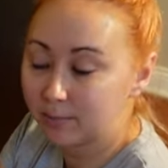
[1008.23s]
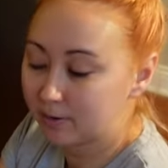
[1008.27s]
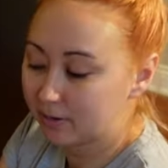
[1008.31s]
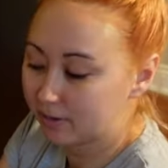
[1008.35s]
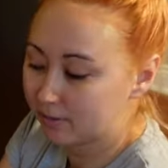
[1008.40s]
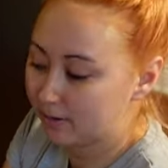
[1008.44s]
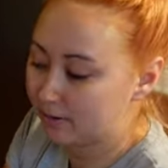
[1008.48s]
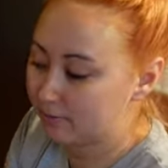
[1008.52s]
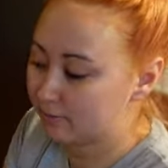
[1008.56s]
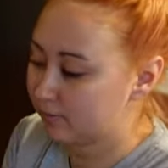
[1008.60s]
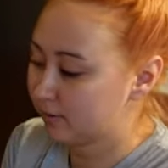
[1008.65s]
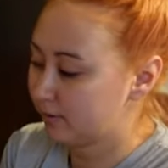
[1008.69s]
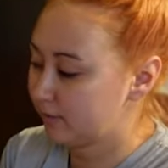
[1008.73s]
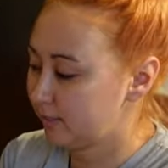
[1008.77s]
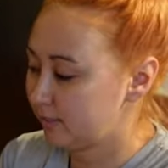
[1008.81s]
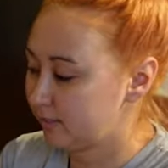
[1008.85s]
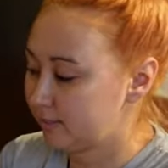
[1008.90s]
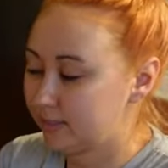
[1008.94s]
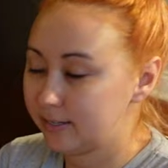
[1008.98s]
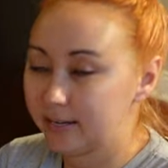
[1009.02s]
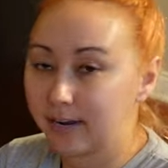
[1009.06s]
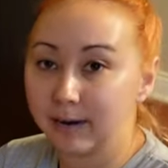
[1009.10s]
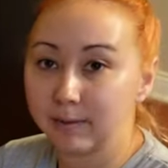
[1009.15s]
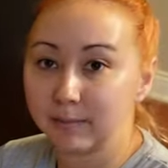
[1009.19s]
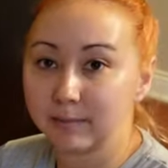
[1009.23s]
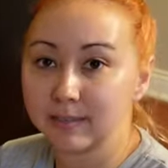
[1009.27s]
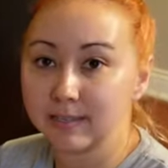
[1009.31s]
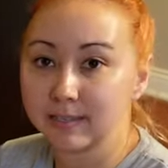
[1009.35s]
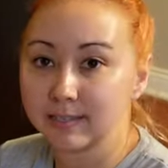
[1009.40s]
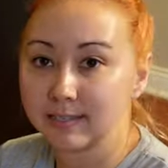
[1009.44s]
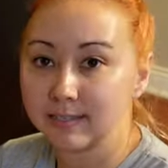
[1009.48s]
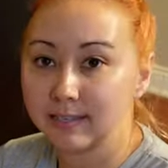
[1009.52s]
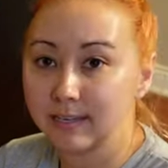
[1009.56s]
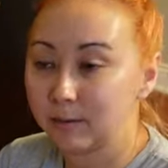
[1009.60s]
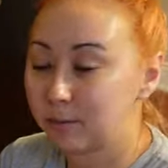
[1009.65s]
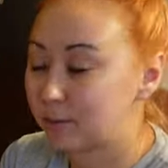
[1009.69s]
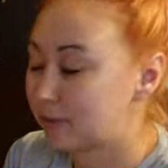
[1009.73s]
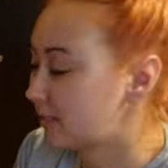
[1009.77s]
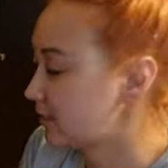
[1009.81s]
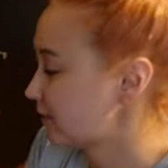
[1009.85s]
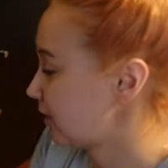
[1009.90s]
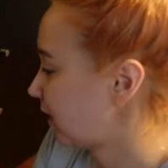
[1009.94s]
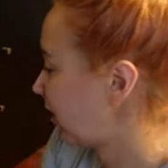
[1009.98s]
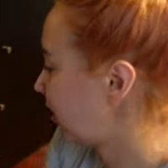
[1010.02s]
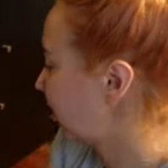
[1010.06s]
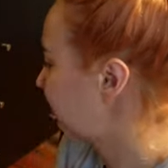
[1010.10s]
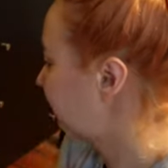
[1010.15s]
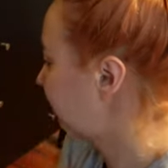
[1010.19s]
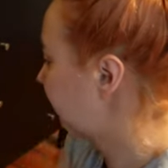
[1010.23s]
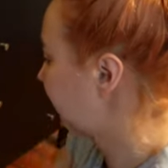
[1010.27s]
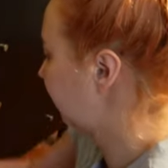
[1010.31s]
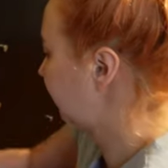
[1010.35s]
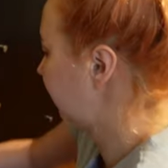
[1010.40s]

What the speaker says: and then for Disney Day with this sequin top.